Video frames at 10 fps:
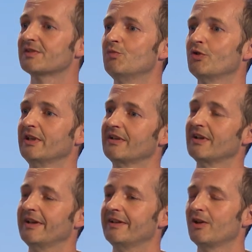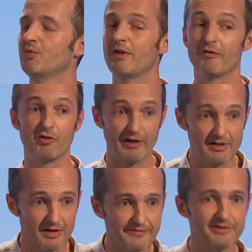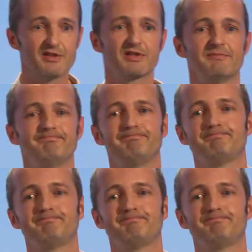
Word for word: this morning, and I hope you have a great conference.